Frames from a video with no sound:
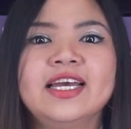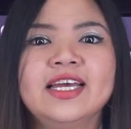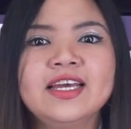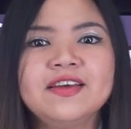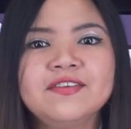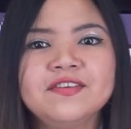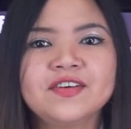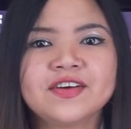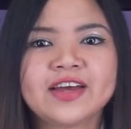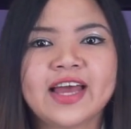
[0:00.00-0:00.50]

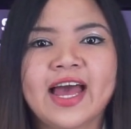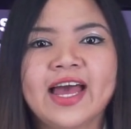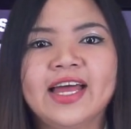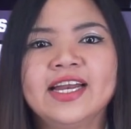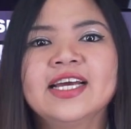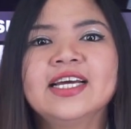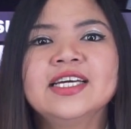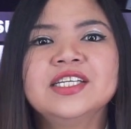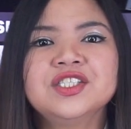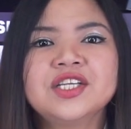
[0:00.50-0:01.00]
if you
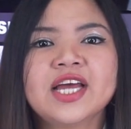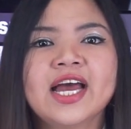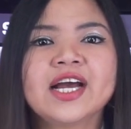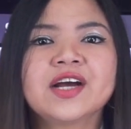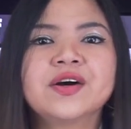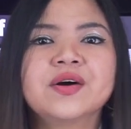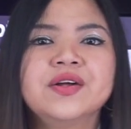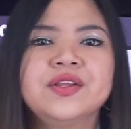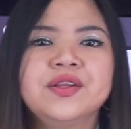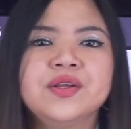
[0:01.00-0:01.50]
can,
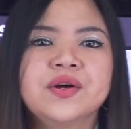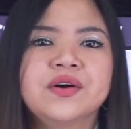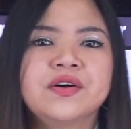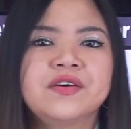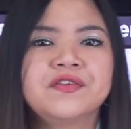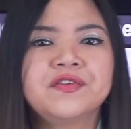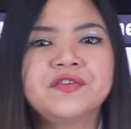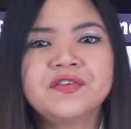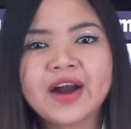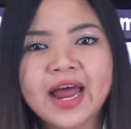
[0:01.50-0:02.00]
check on
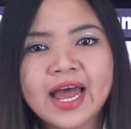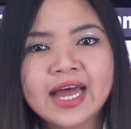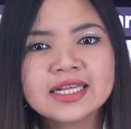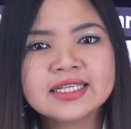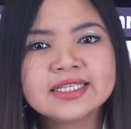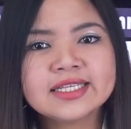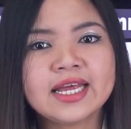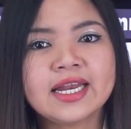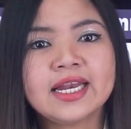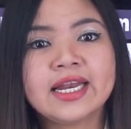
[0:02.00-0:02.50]
your
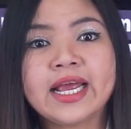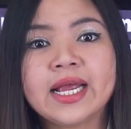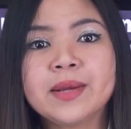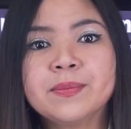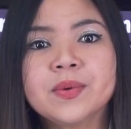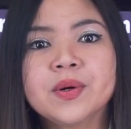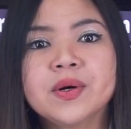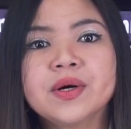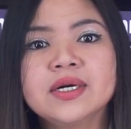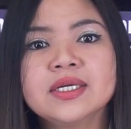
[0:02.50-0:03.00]
friends and
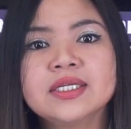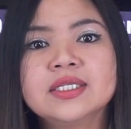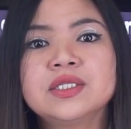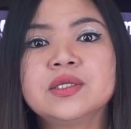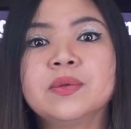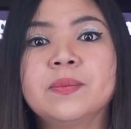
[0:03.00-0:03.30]
neighbors